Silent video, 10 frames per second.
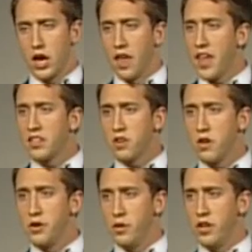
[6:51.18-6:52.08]
Now, that's
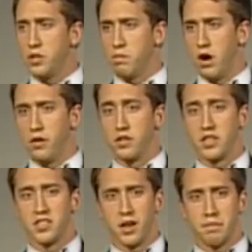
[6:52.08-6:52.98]
our duty as brothers,
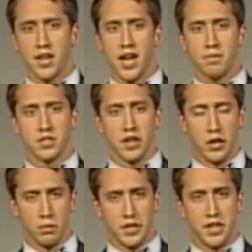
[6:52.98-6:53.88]
and sometimes
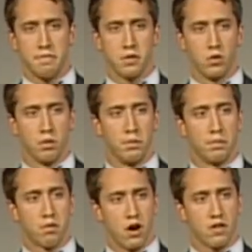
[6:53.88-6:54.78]
it'll be difficult,
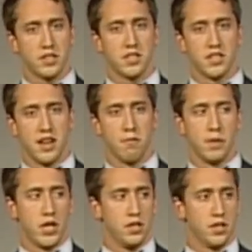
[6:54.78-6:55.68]
but progress has never
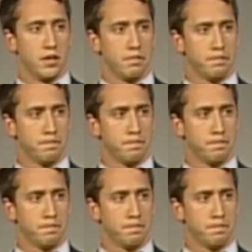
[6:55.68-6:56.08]
been easy.